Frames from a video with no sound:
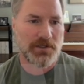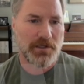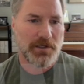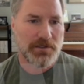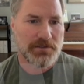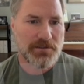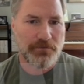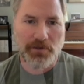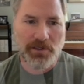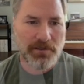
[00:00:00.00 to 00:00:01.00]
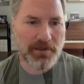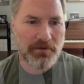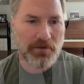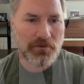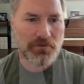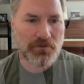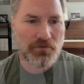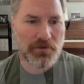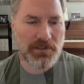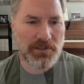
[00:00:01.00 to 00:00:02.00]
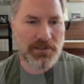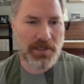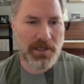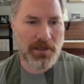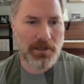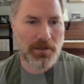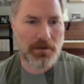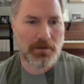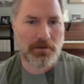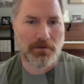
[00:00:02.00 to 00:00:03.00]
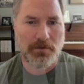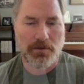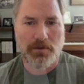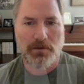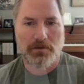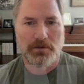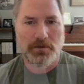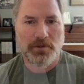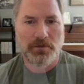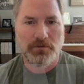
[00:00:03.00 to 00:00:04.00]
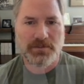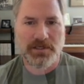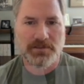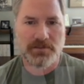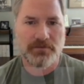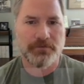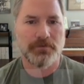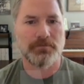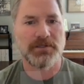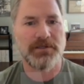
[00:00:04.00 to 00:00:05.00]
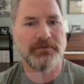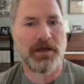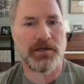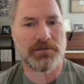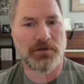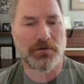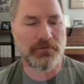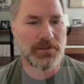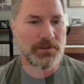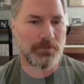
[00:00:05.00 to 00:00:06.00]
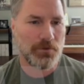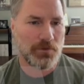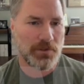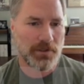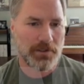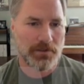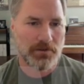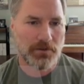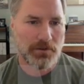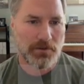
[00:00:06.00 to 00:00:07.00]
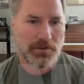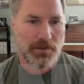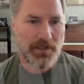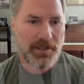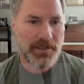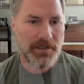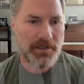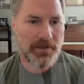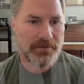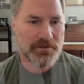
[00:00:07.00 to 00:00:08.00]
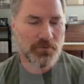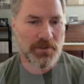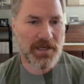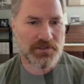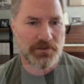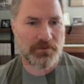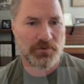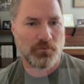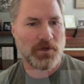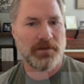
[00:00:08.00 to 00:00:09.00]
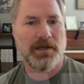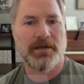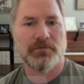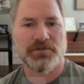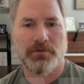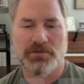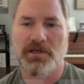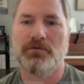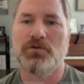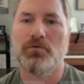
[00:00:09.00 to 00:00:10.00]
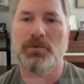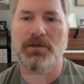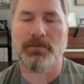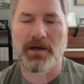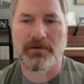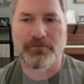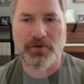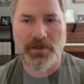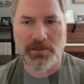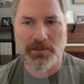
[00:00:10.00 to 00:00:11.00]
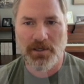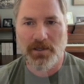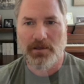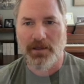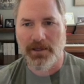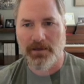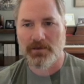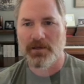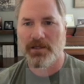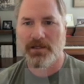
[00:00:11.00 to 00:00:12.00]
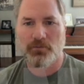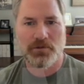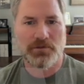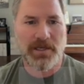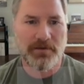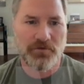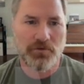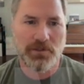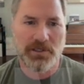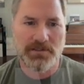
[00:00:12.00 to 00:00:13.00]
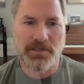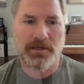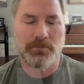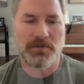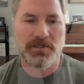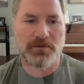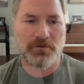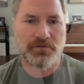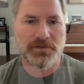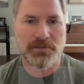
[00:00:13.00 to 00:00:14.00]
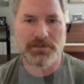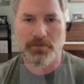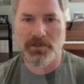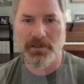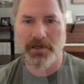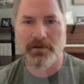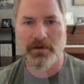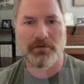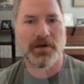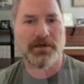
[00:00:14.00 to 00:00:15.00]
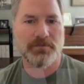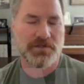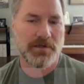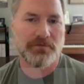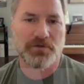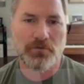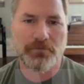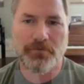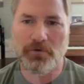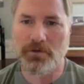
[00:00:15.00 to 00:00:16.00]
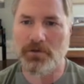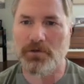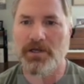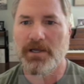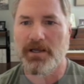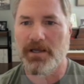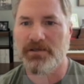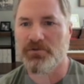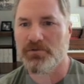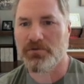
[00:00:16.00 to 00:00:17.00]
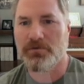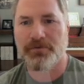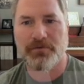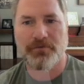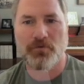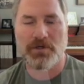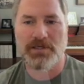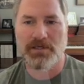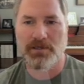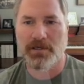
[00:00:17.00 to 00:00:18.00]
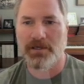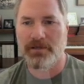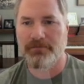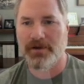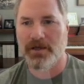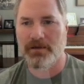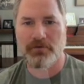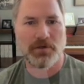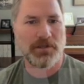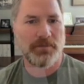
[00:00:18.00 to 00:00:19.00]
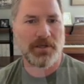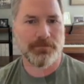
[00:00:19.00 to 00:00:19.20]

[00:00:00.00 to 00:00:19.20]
Let's see if we can get down here to the tag. There we go, Denizen from Levi's curvy boot cut. And this one actually was one of the items that was given to me by a friend, And again, we're kind of doing a consignment deal. You've seen some of the other items that I've sold for her, and this one sold for $14.95 on eBay.